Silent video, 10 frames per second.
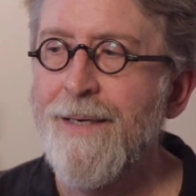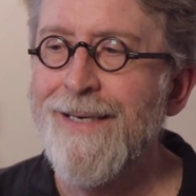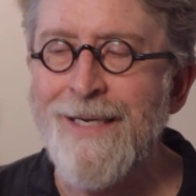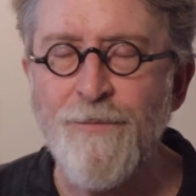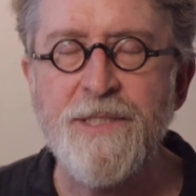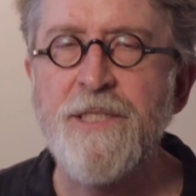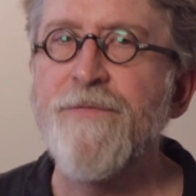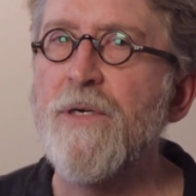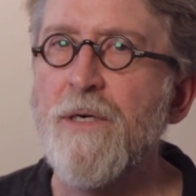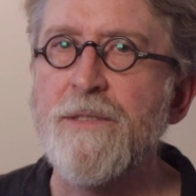it was
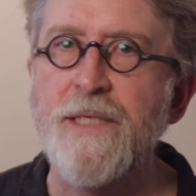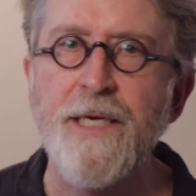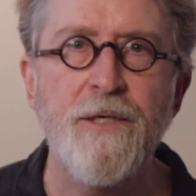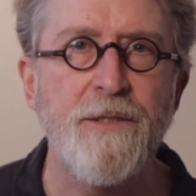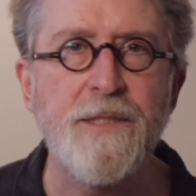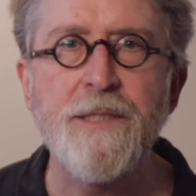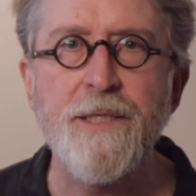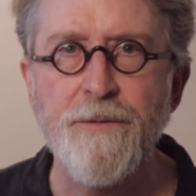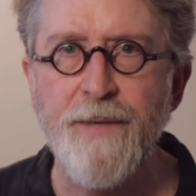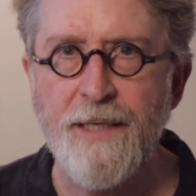difficult to get a good
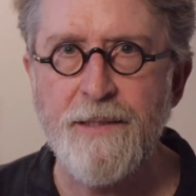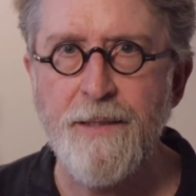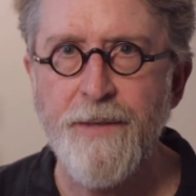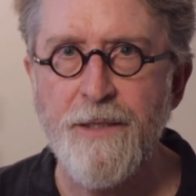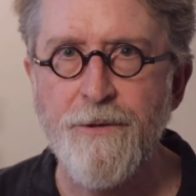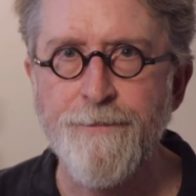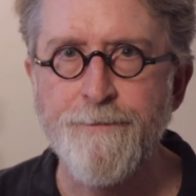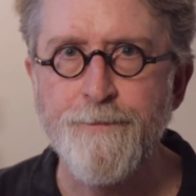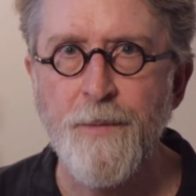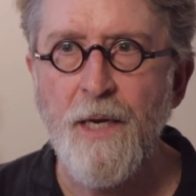signal back in that bedroom.
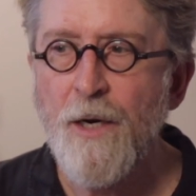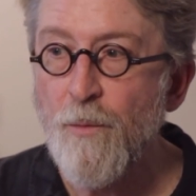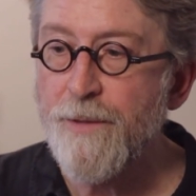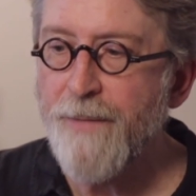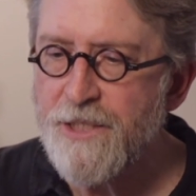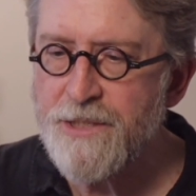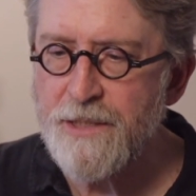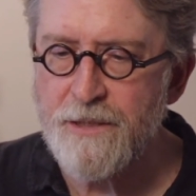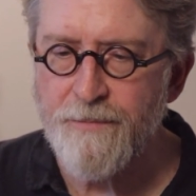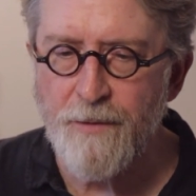With the mesh
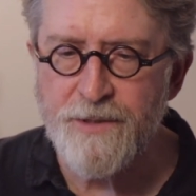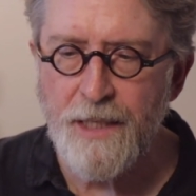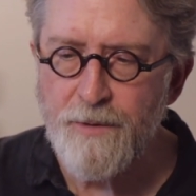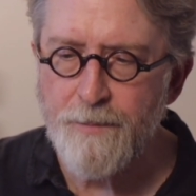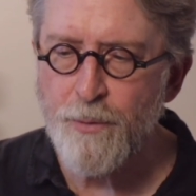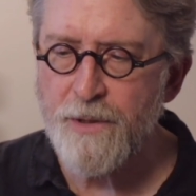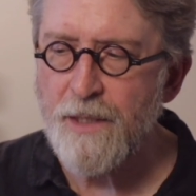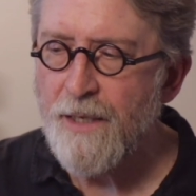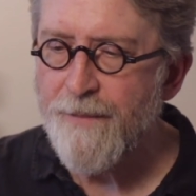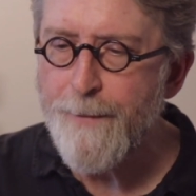system, I was able to put
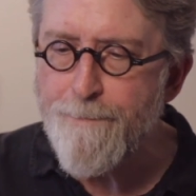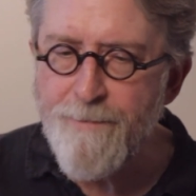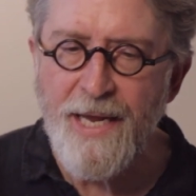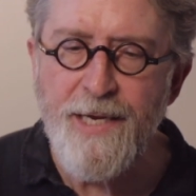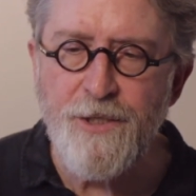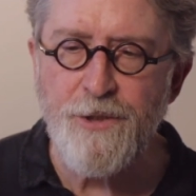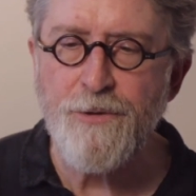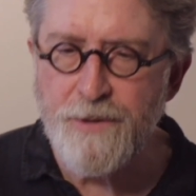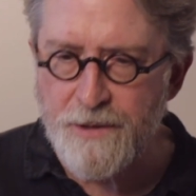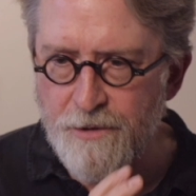the main
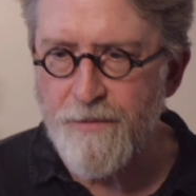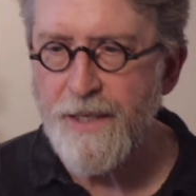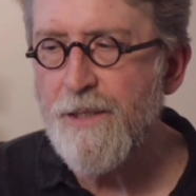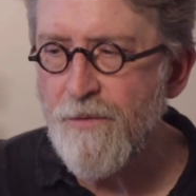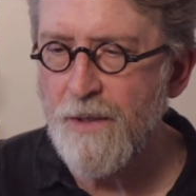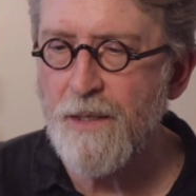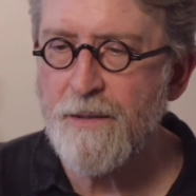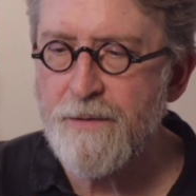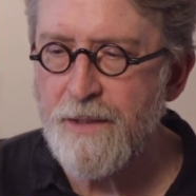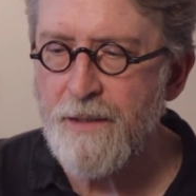unit directly where
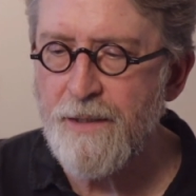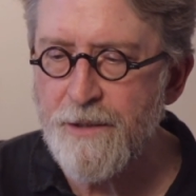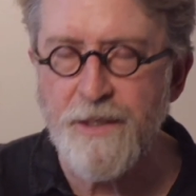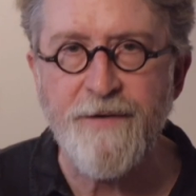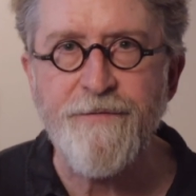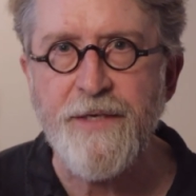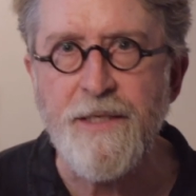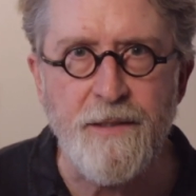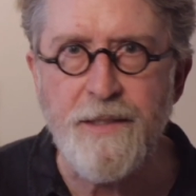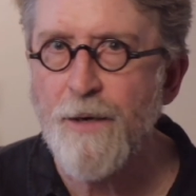the internet
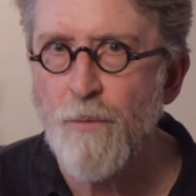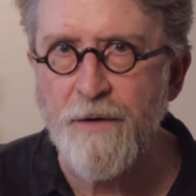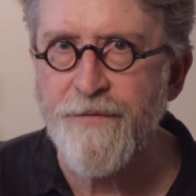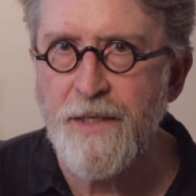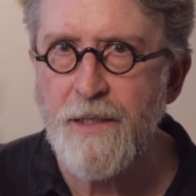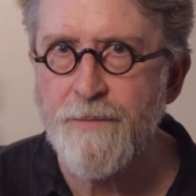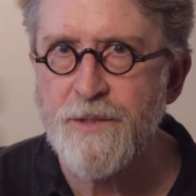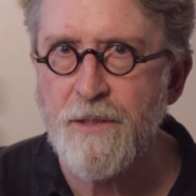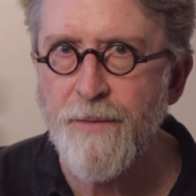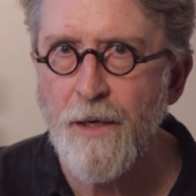feed, the network feed, comes
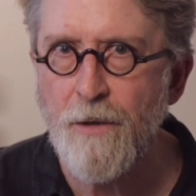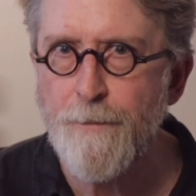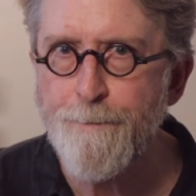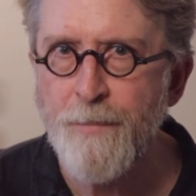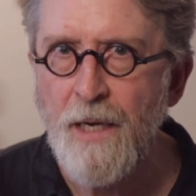into my home.